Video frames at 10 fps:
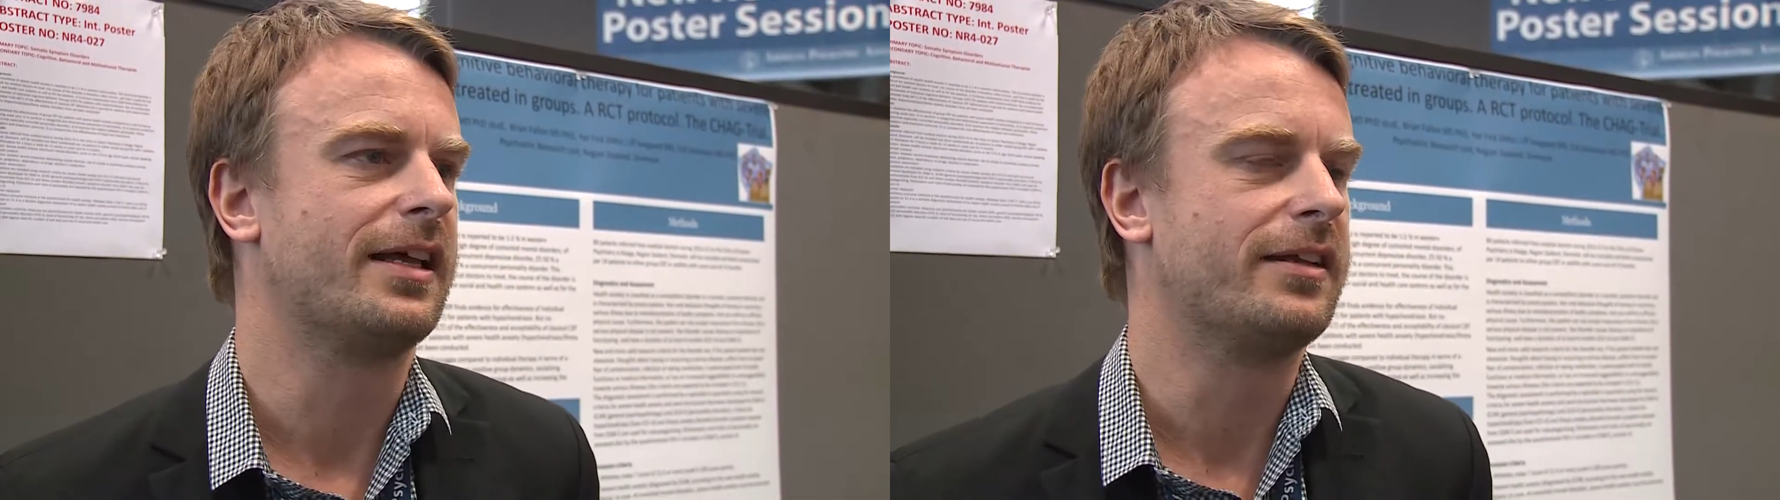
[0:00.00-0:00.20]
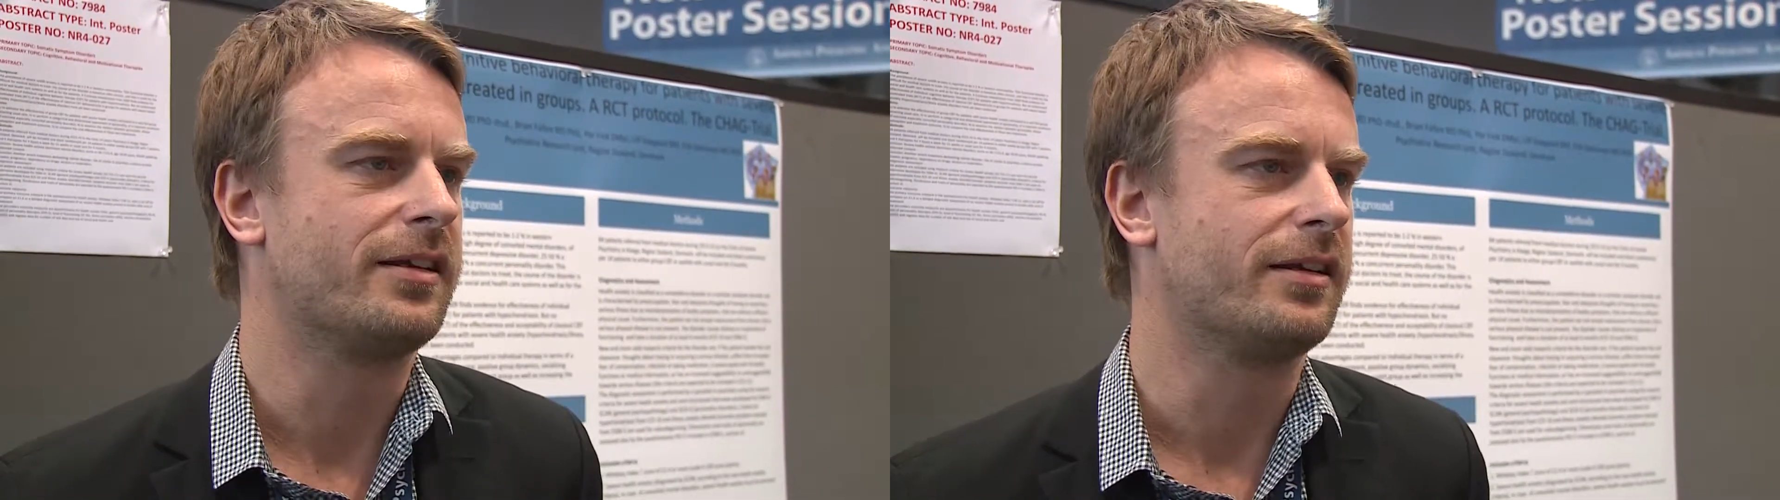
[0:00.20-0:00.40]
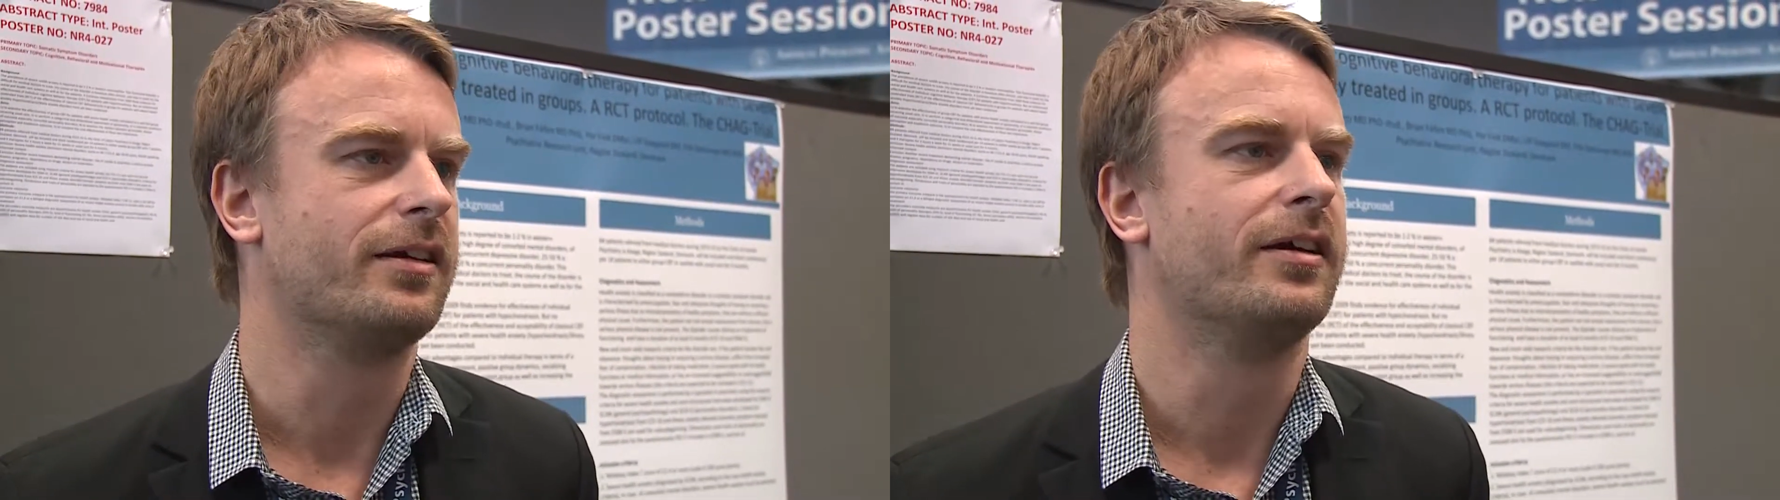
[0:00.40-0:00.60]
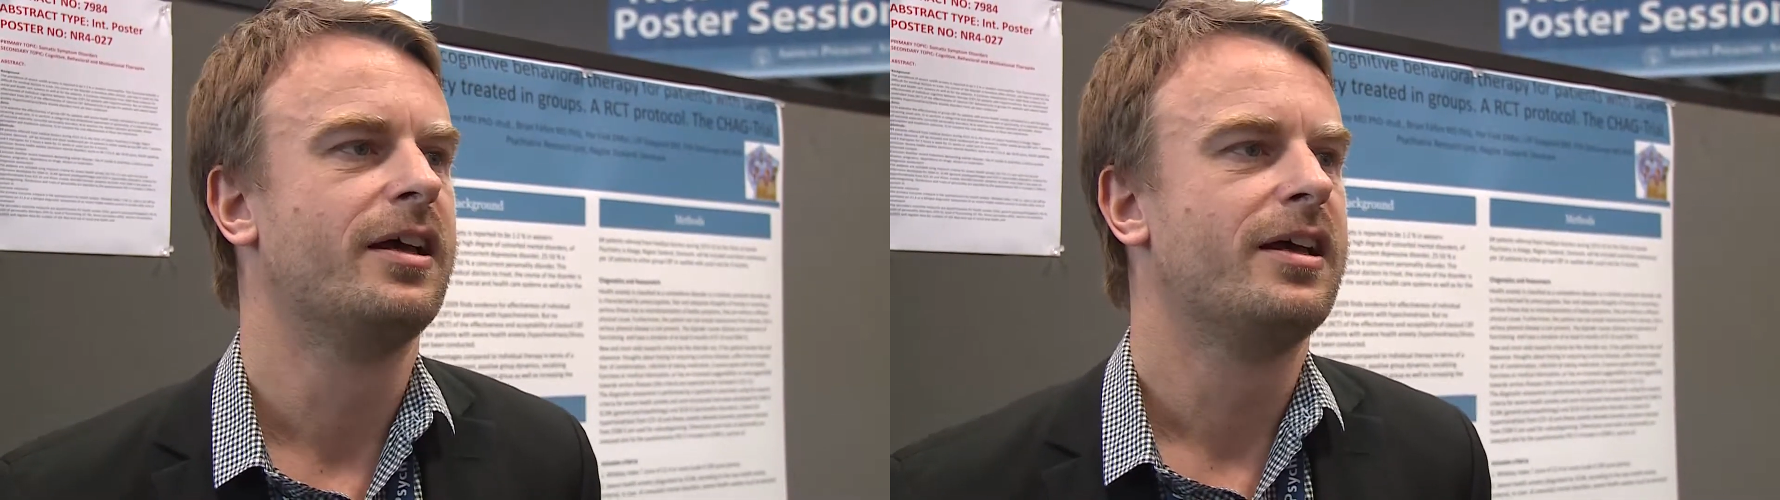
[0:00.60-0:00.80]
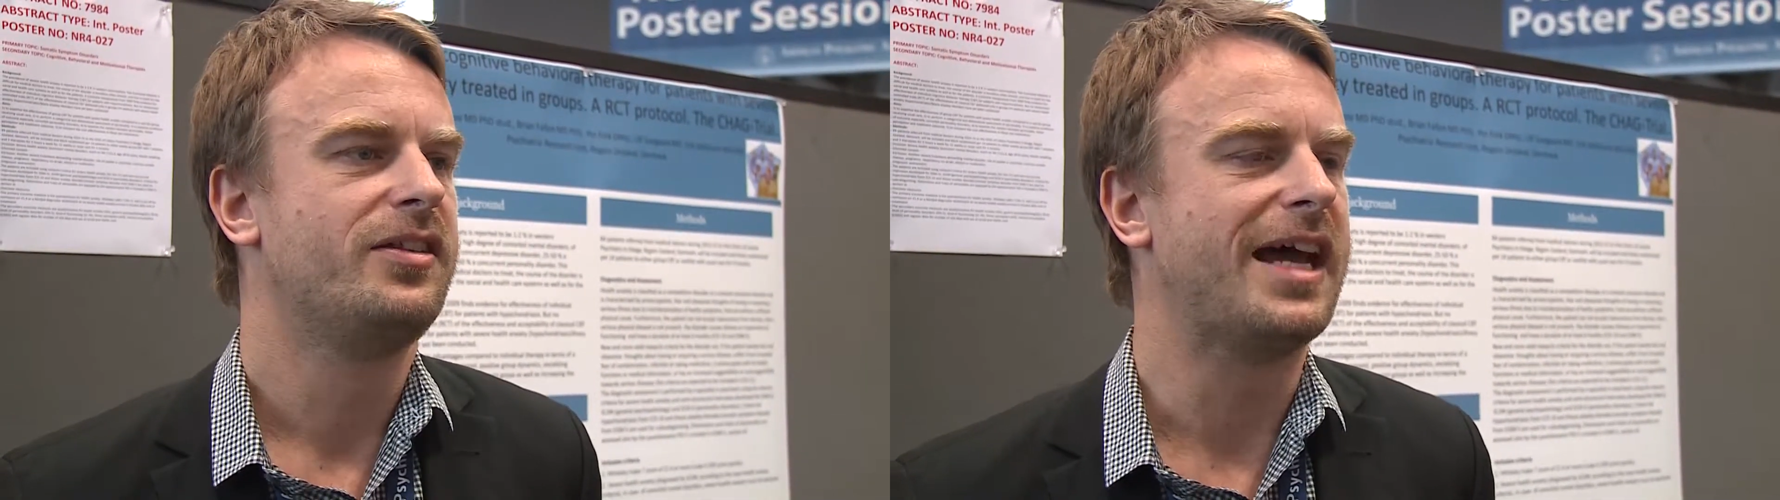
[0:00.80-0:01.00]
and
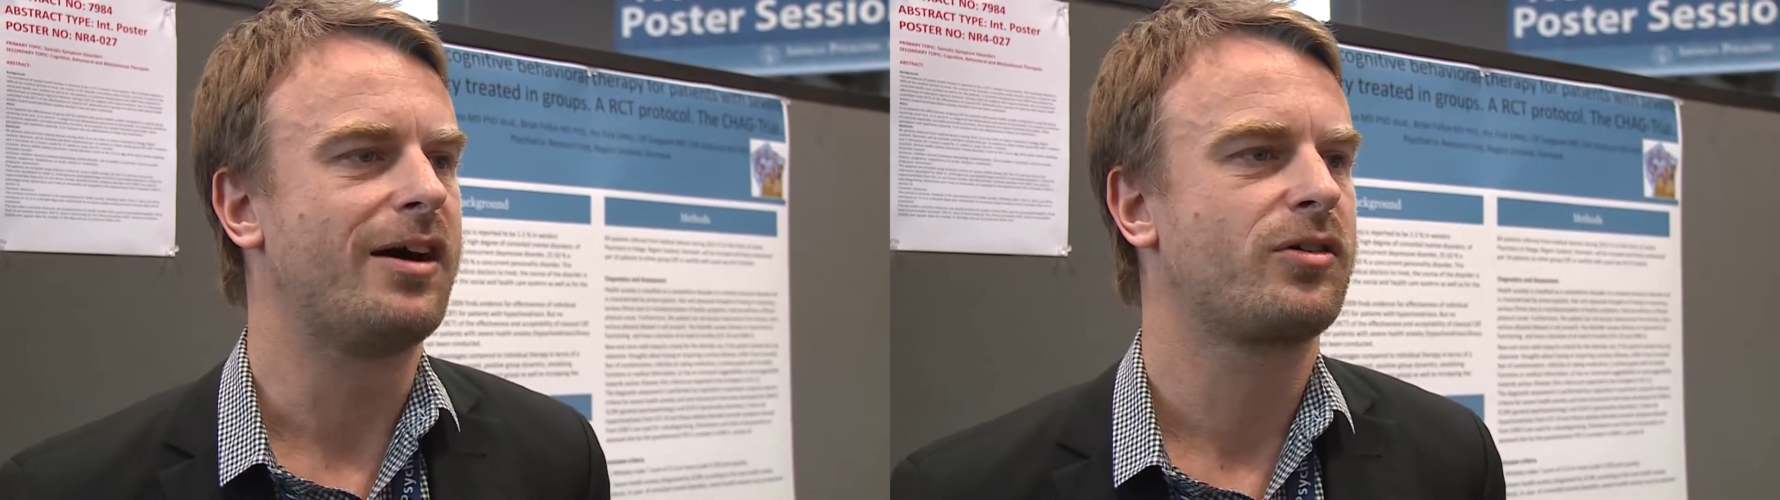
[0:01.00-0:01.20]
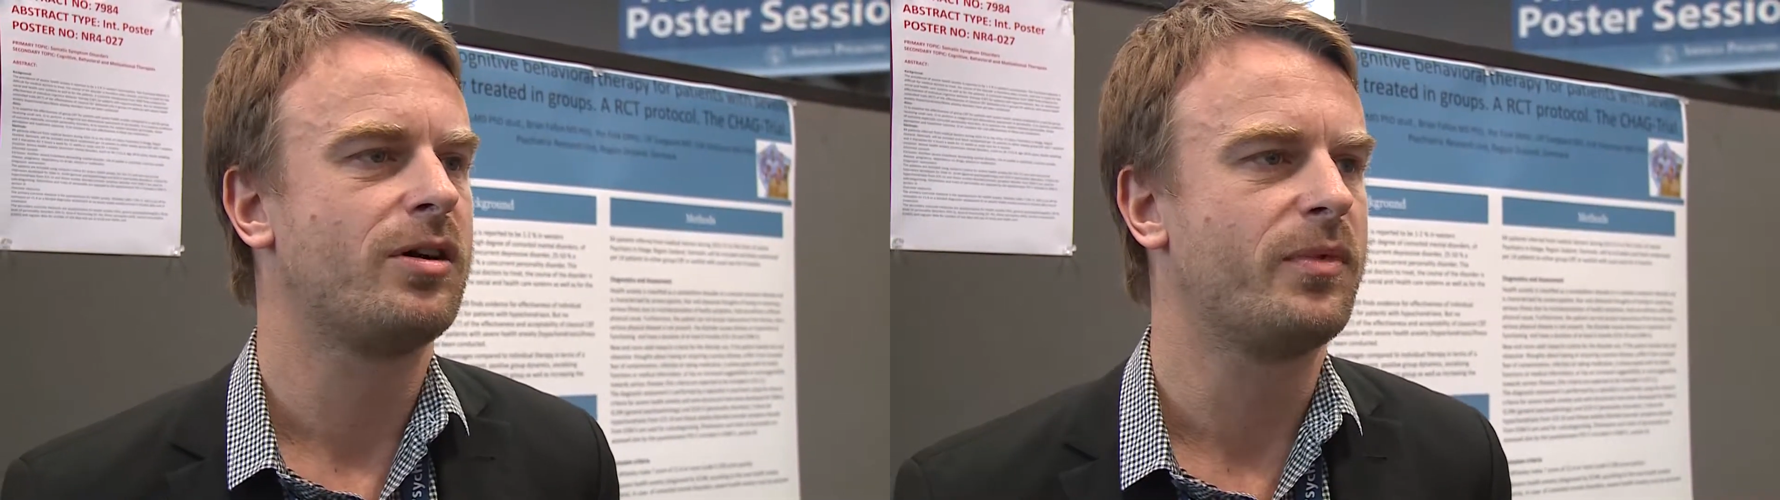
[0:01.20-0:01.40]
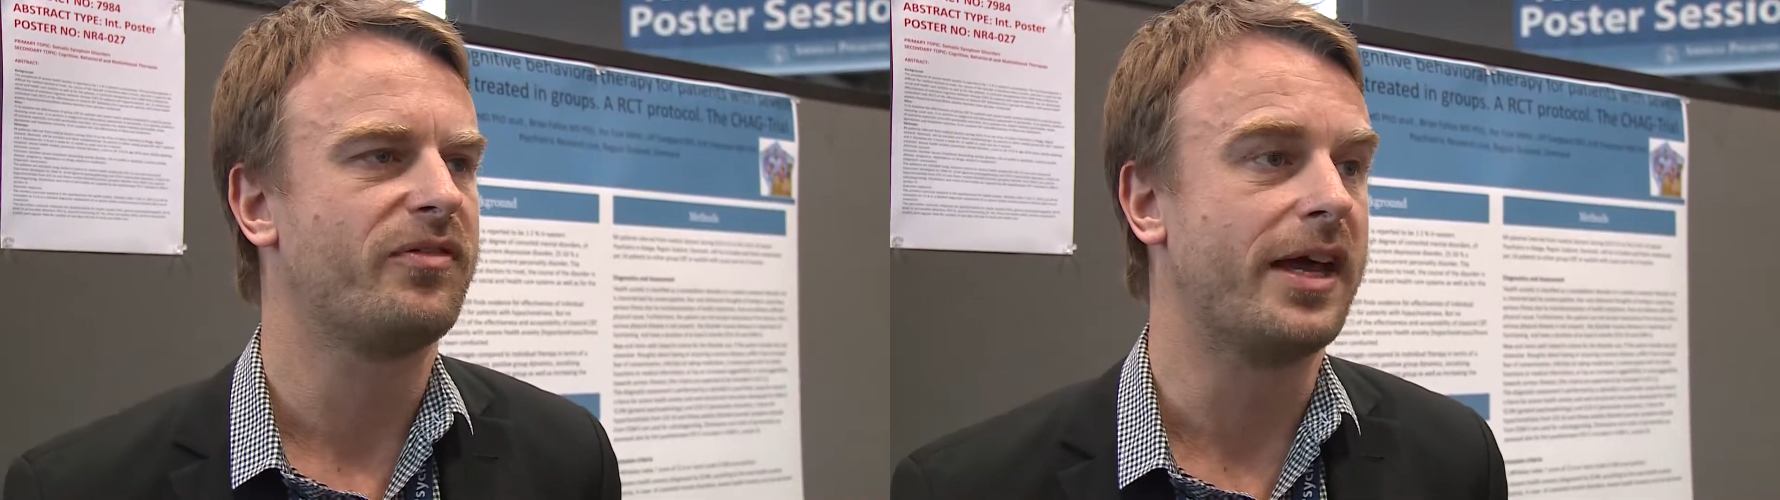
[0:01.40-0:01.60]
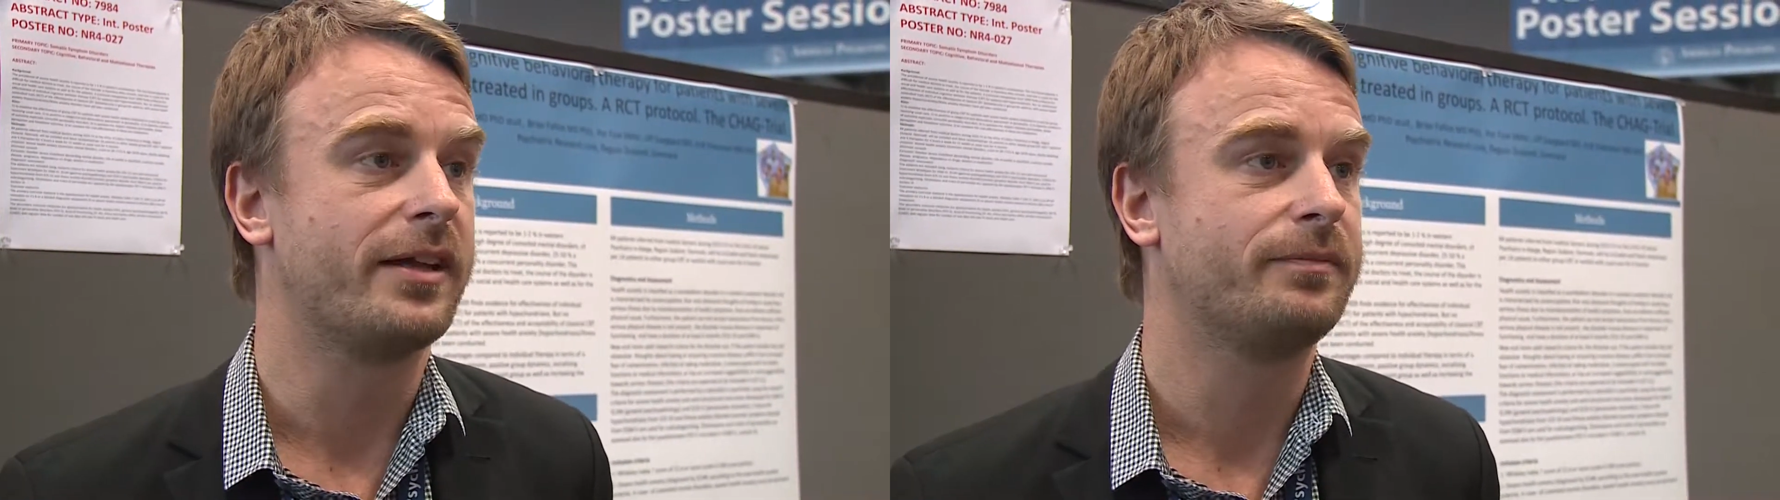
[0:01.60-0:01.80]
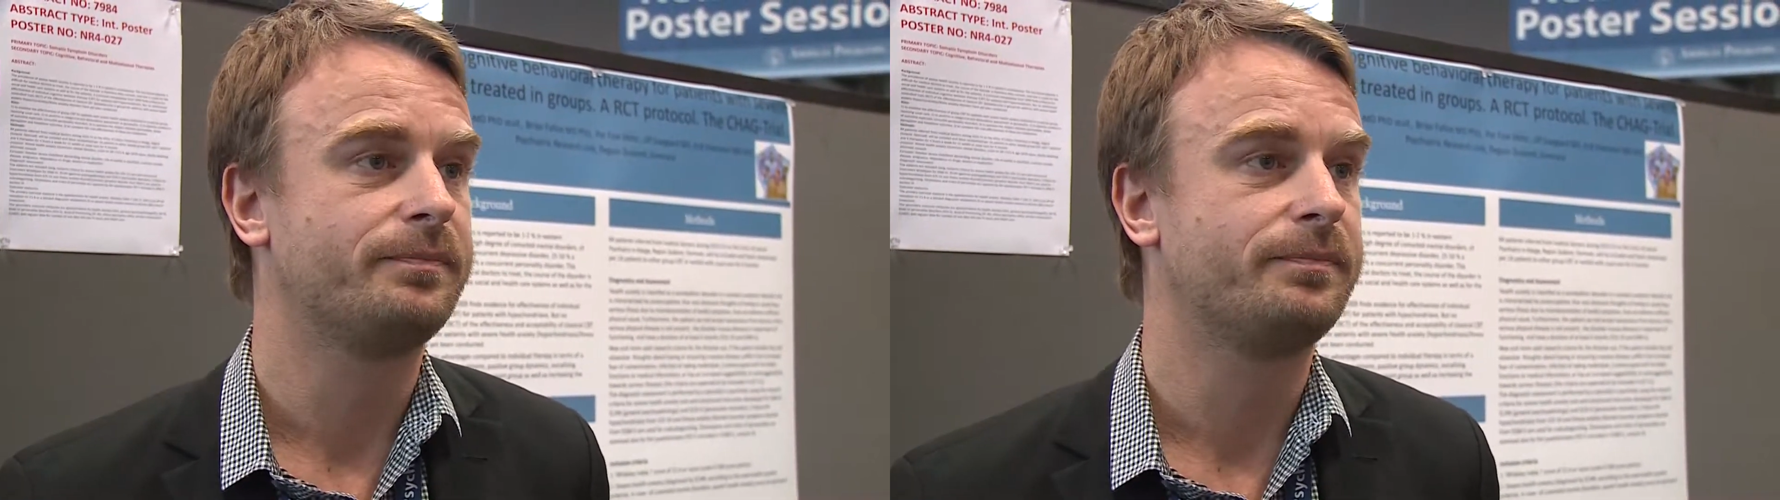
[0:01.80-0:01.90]
the outcome of that.